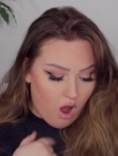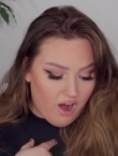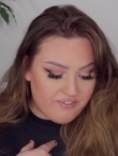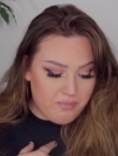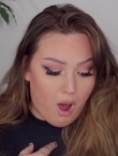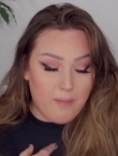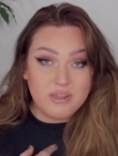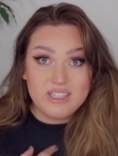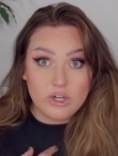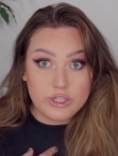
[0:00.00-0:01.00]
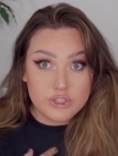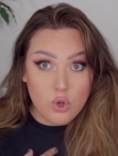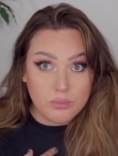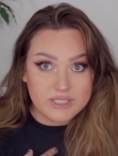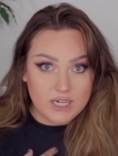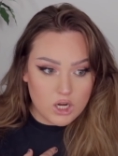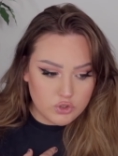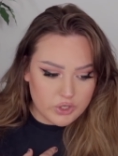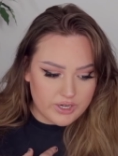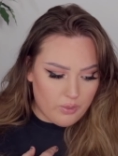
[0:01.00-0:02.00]
Our popularity is almost at
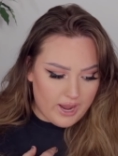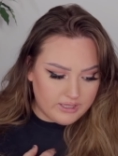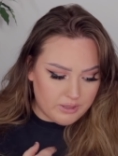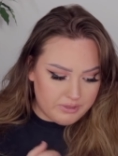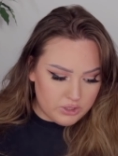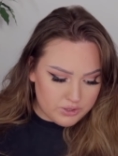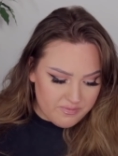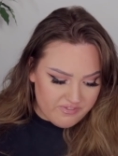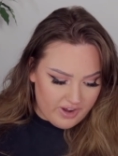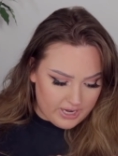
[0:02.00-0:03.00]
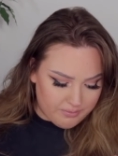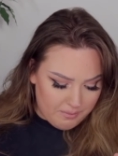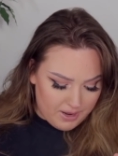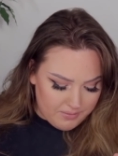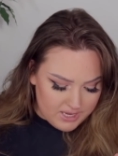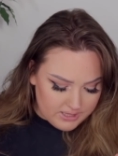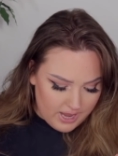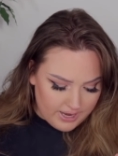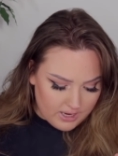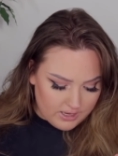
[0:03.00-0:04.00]
100. Okay, let me do some fame. Maybe
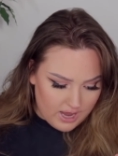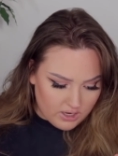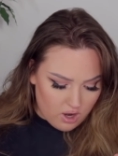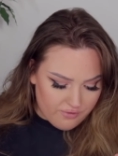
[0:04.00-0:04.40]
like getting our